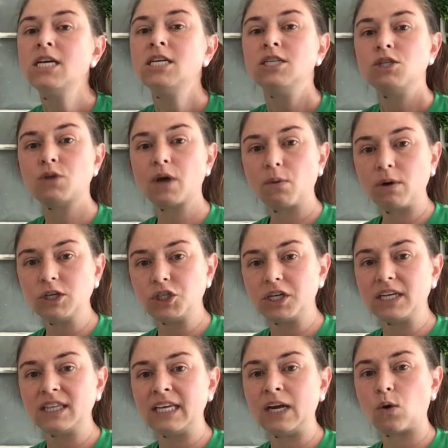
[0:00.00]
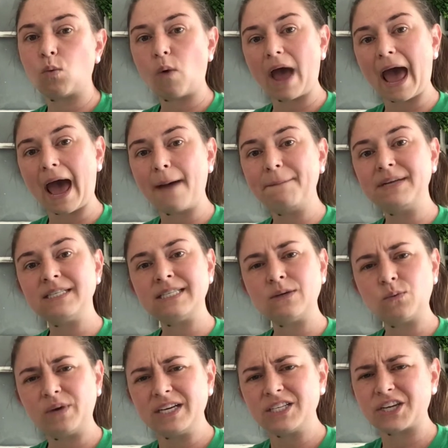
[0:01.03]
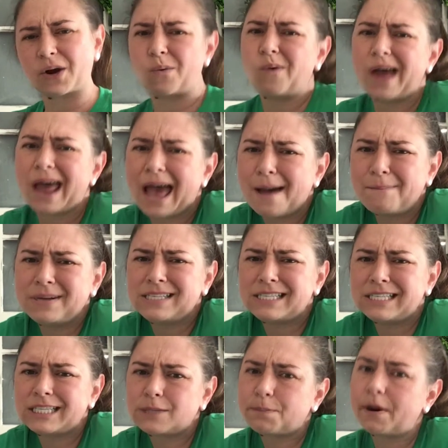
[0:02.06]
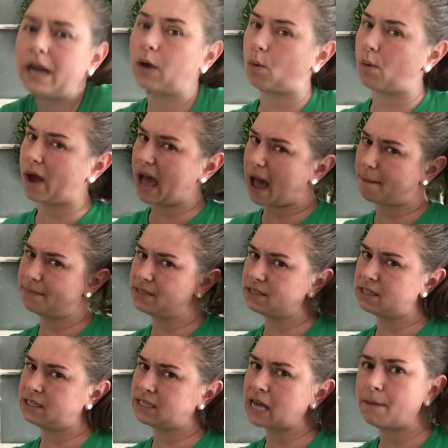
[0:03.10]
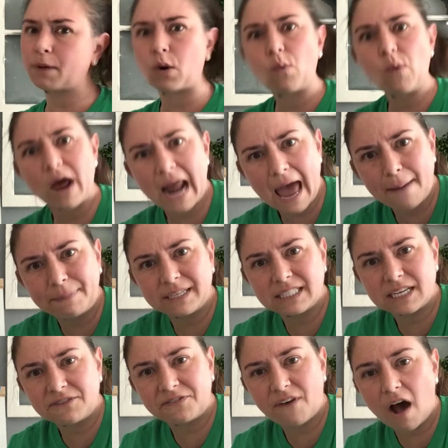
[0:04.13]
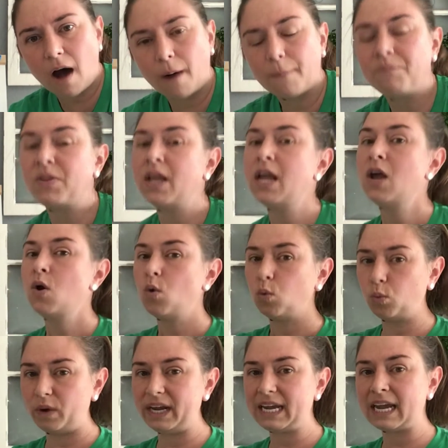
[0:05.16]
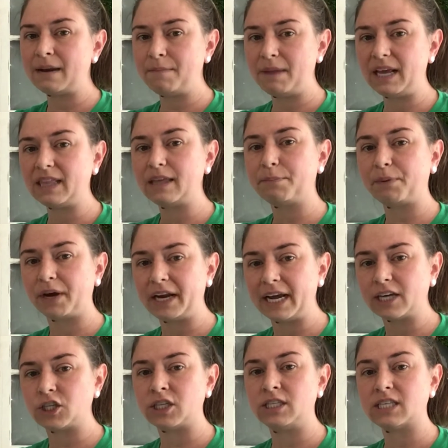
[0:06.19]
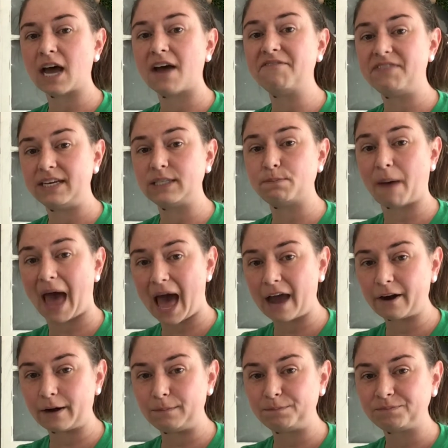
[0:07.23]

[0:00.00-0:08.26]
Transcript: So I want you to think, what happens in winter? What happens in spring? What happens in summer? What happens in fall? We can make the predictions of this pattern.